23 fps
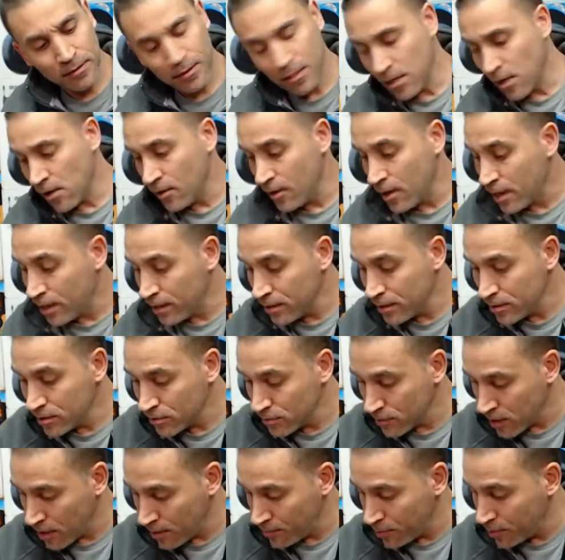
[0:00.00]
Oh, now this
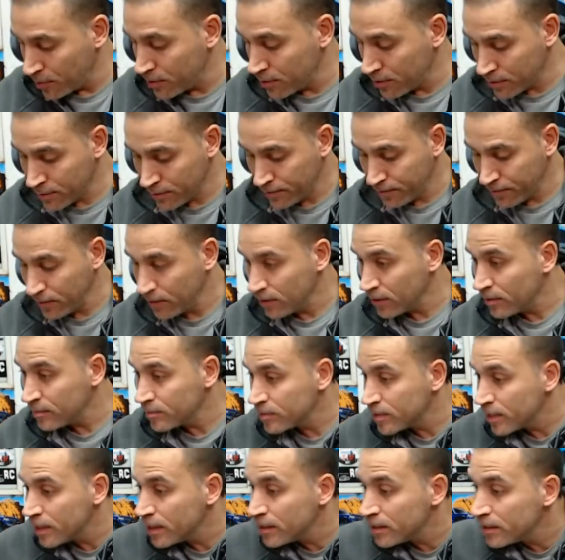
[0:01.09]
one I put a
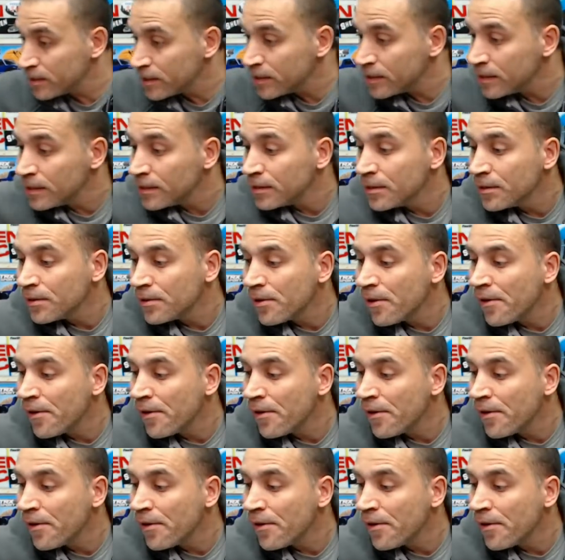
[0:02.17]
Phillips head in there